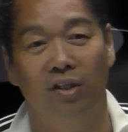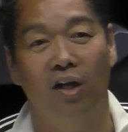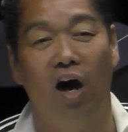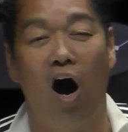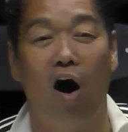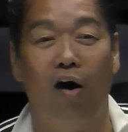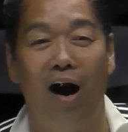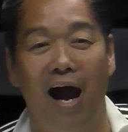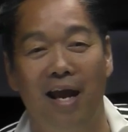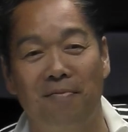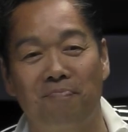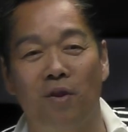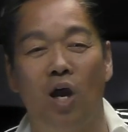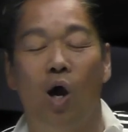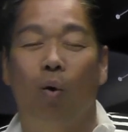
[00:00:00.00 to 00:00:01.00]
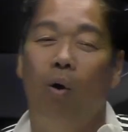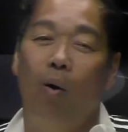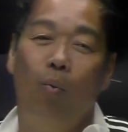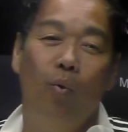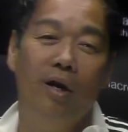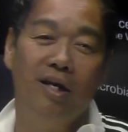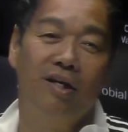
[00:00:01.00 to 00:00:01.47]
All right, when
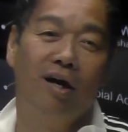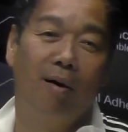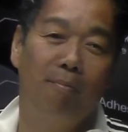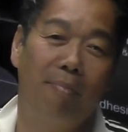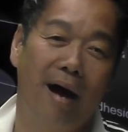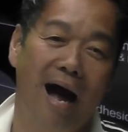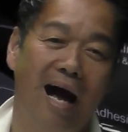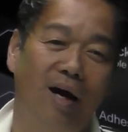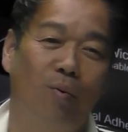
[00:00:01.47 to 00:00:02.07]
we come back,